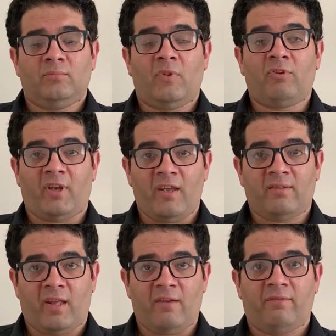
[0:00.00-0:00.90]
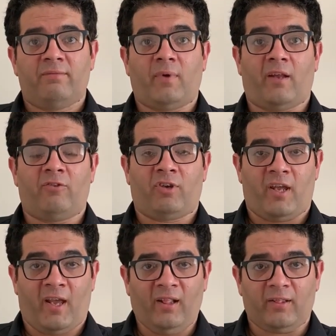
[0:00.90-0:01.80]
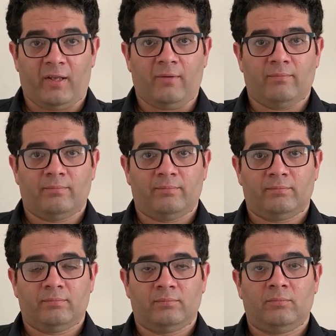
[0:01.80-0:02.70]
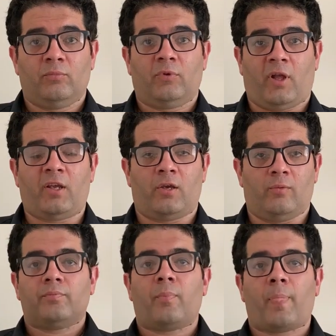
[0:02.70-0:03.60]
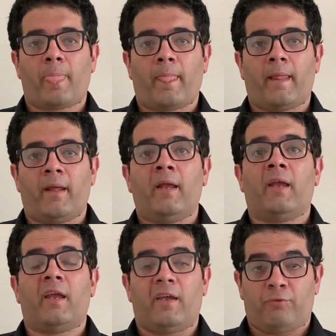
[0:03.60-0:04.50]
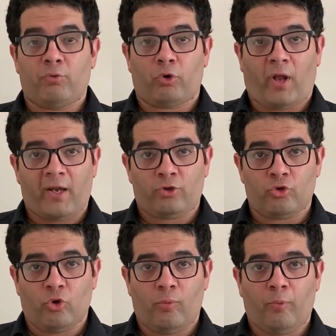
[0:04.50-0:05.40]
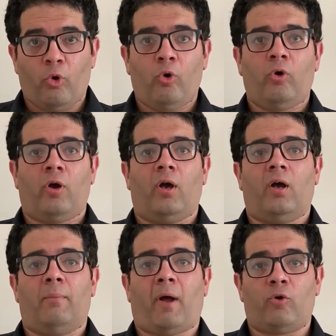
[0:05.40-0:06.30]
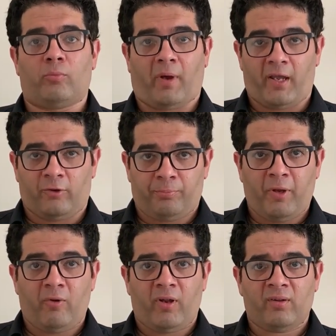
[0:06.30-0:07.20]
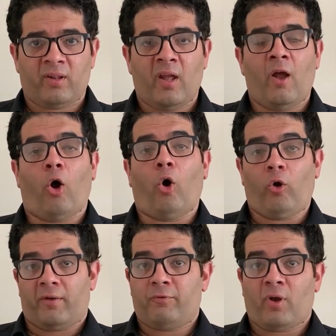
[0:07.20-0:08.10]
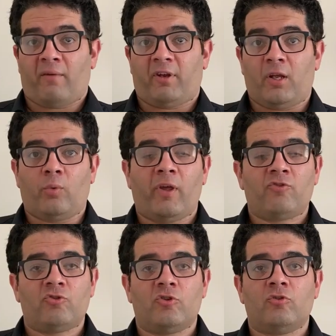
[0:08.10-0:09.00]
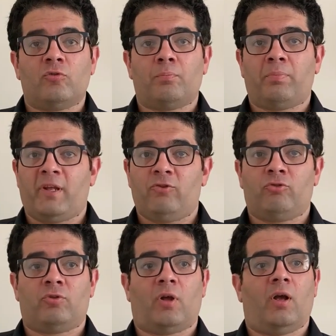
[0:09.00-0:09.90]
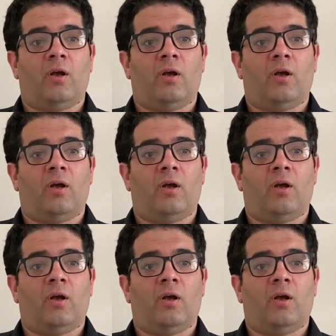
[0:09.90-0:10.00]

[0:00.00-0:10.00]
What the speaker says: stay safe and stay healthy. Thank you. If you would like to know more about my experience, or if you have any questions, please